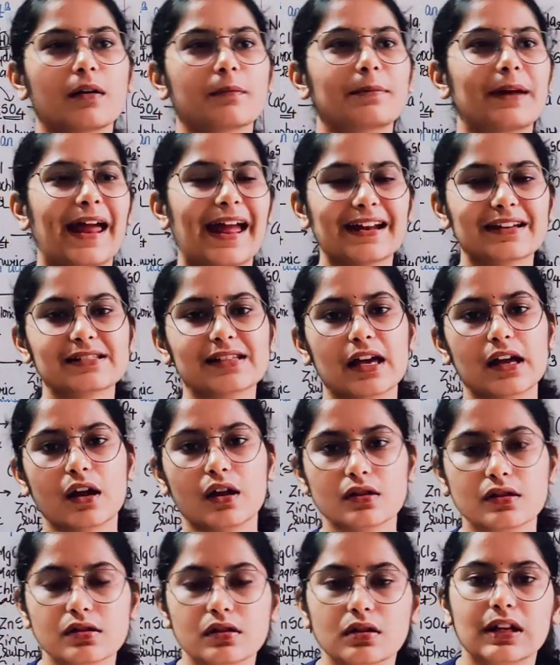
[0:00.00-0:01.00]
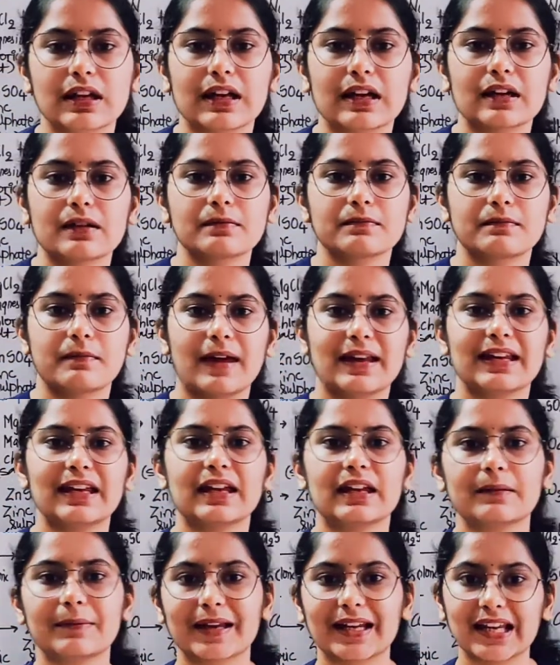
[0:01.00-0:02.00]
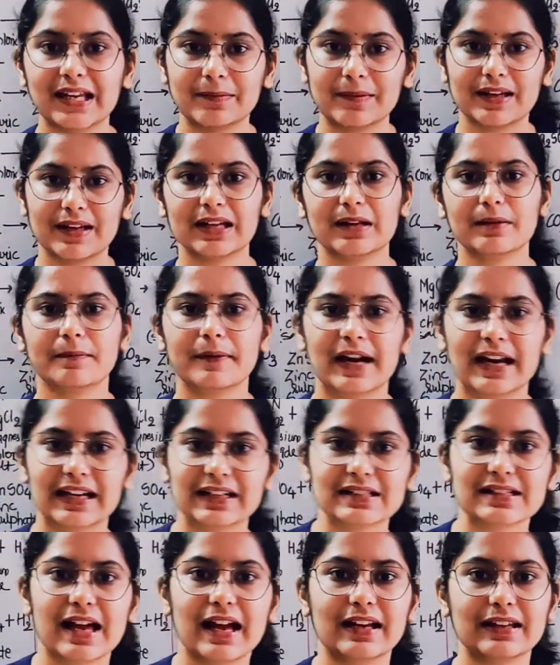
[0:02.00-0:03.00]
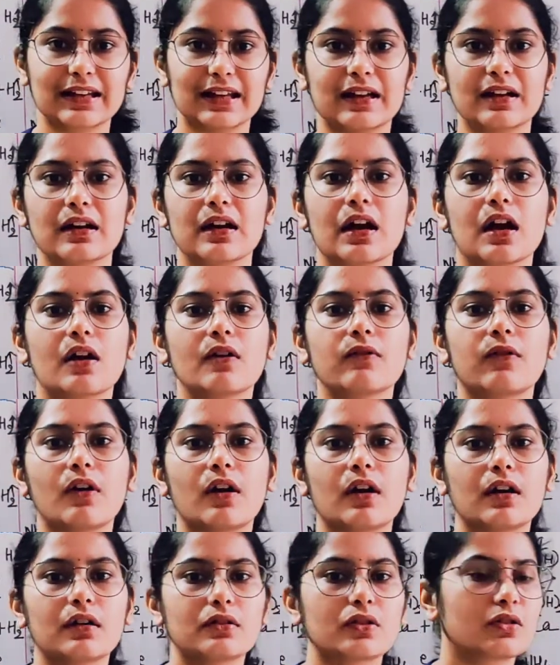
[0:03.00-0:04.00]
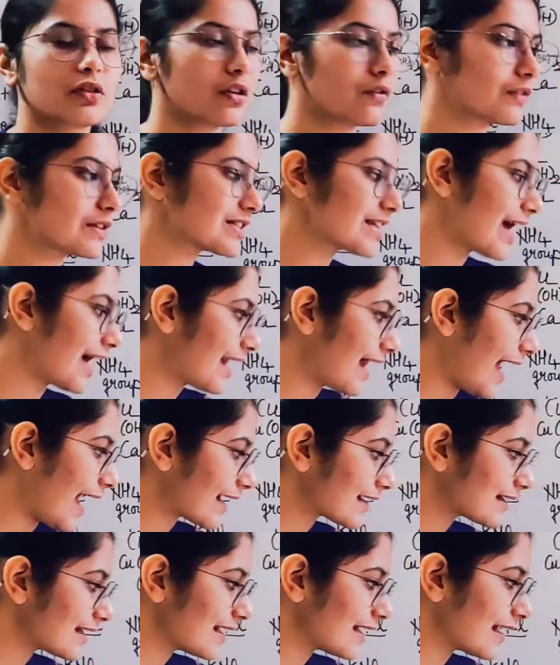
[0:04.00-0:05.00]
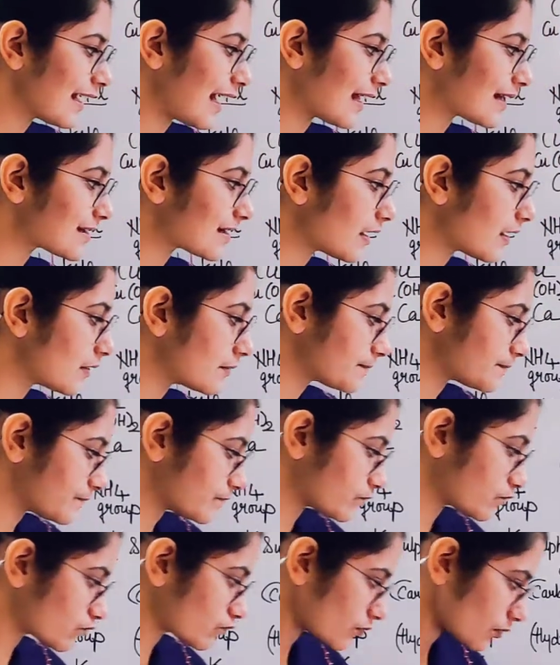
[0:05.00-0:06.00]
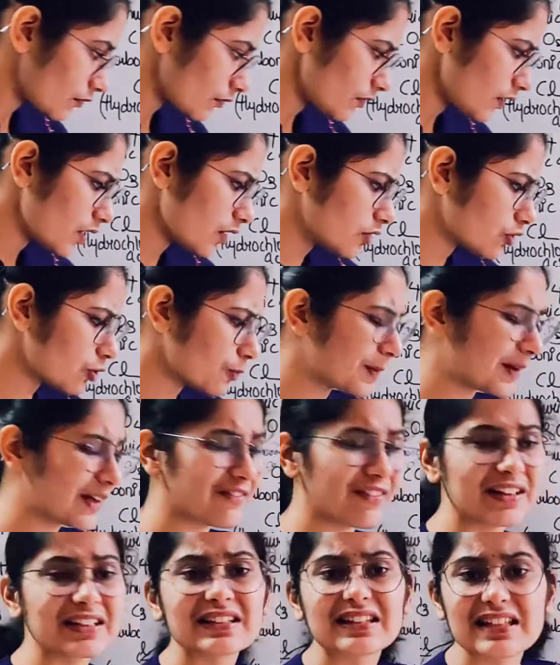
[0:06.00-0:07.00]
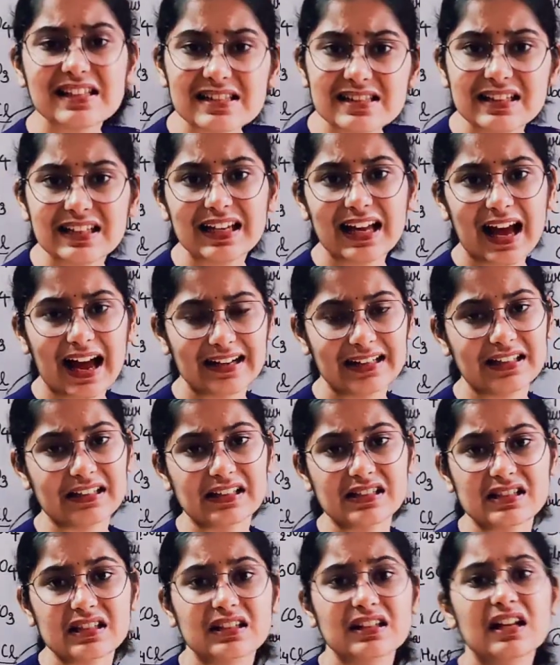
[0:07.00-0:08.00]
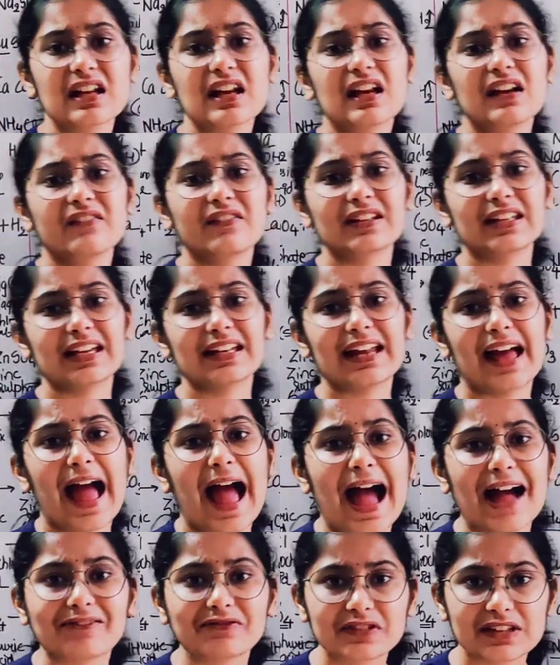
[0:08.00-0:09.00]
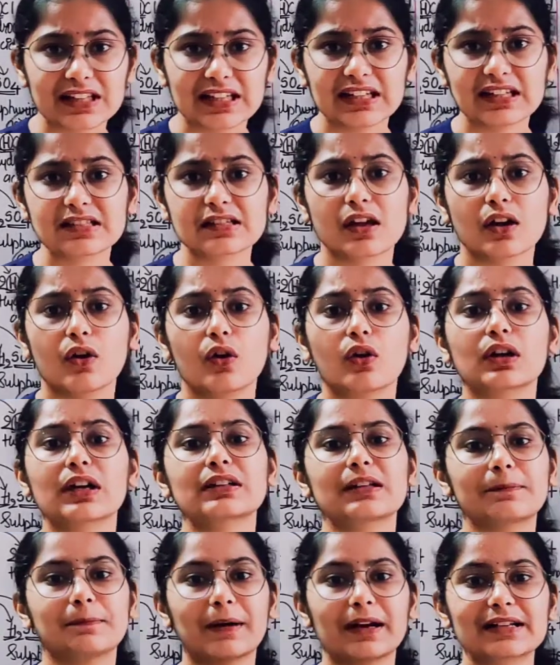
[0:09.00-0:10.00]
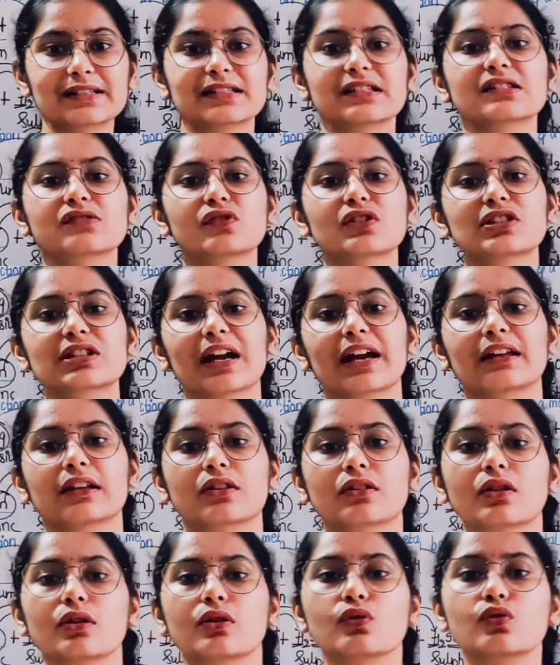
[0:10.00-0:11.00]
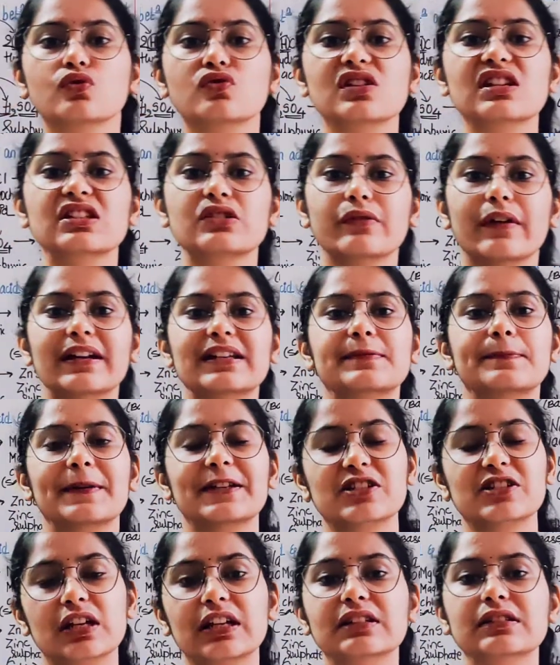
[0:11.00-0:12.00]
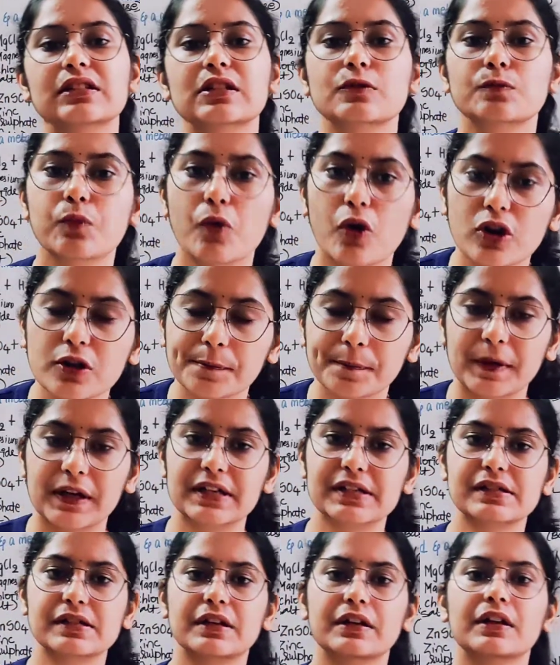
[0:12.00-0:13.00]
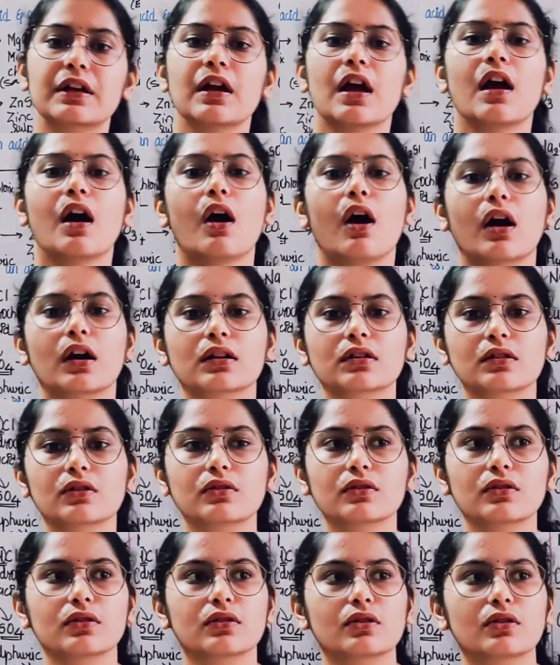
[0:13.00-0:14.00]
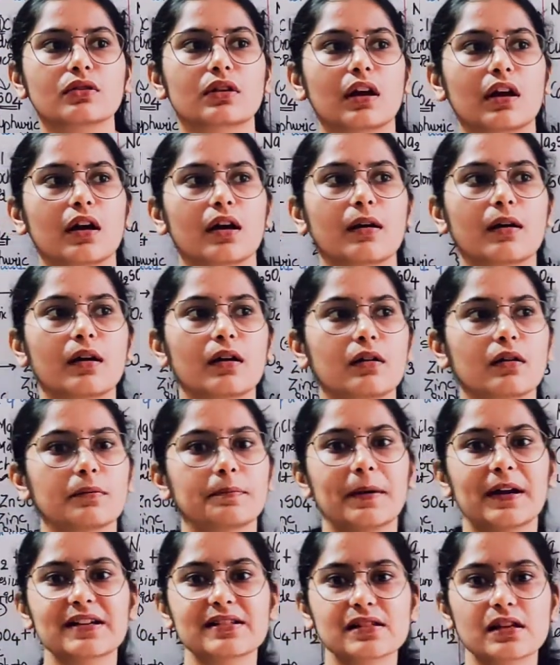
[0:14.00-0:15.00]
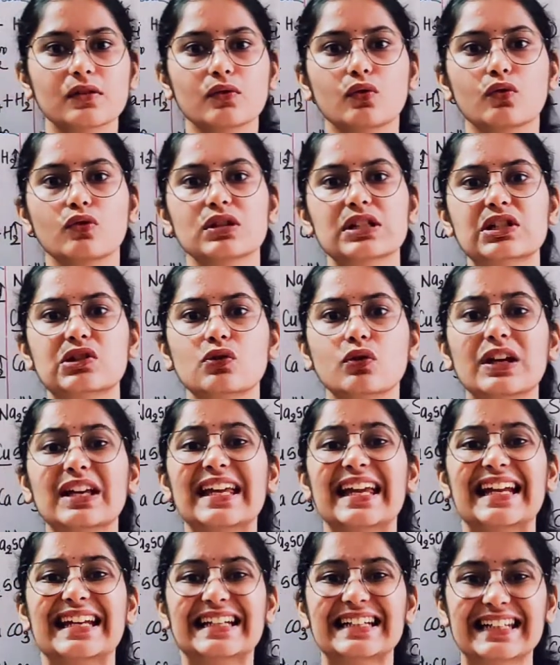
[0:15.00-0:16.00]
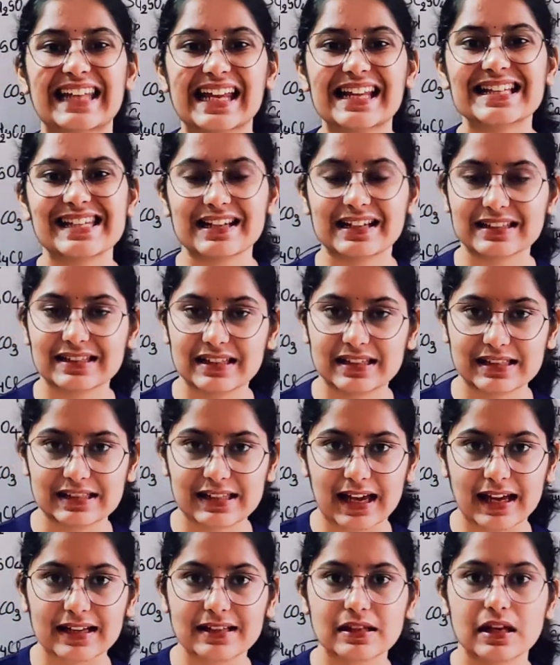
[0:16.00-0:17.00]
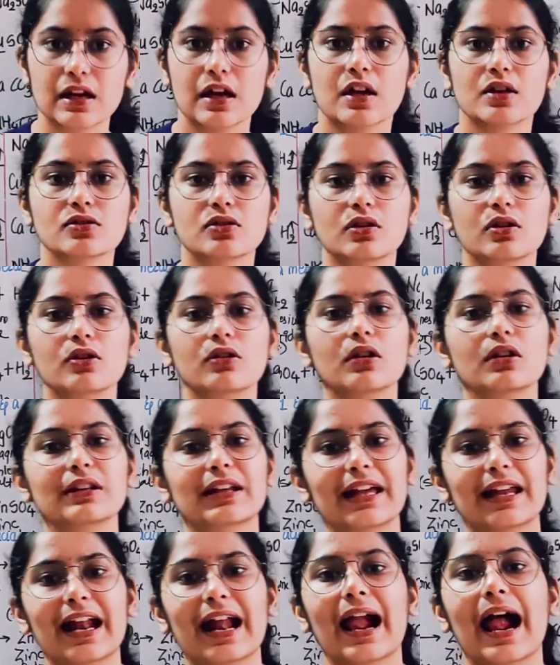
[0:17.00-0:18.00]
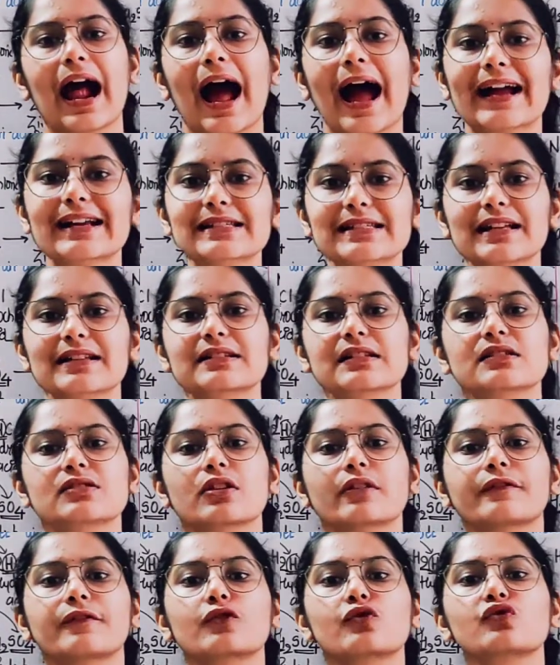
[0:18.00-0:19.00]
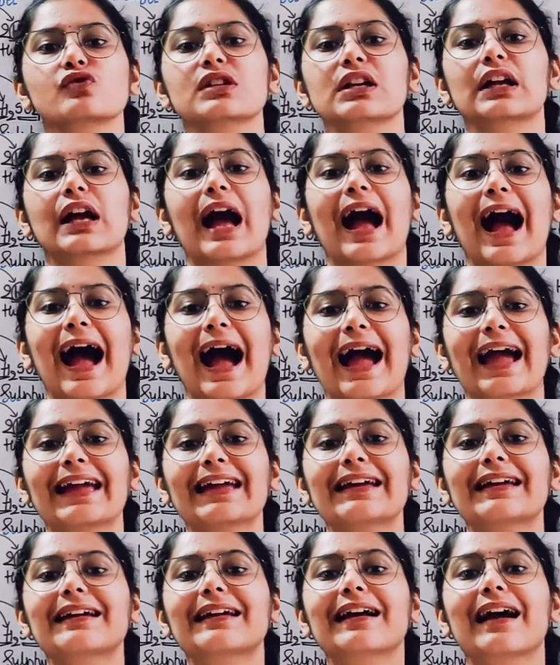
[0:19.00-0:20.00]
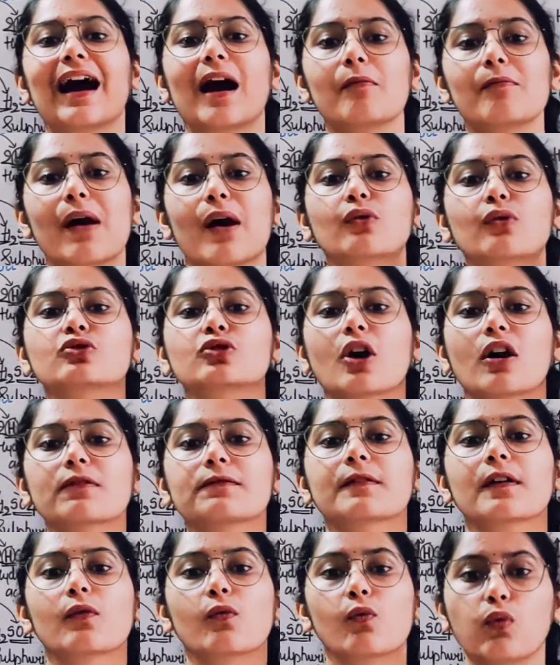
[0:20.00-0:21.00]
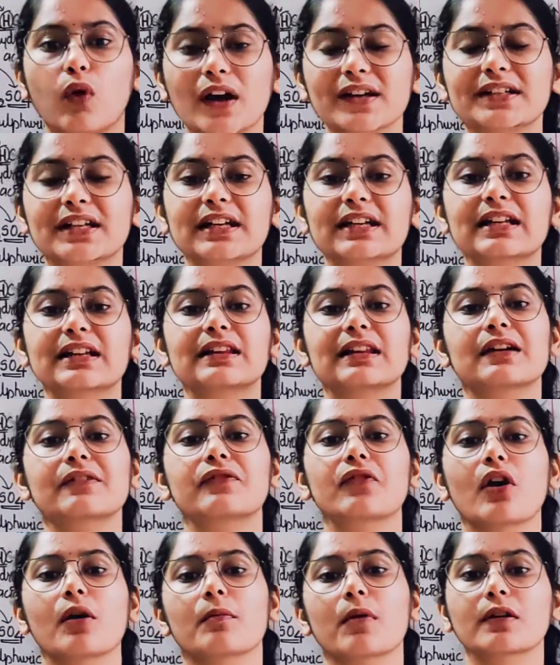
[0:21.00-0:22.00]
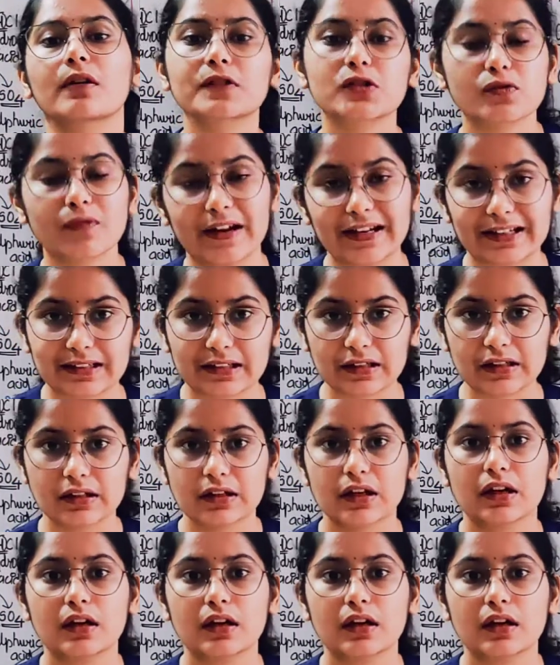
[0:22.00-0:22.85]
brands are also there. Many brands are there for which are acting as a to prevent this dehydration. We can have these, okay, the persons which are losing sweat, especially the sport person or the person who is doing intense exercise. So there are high chances of losing high amount of water in the form of sweat.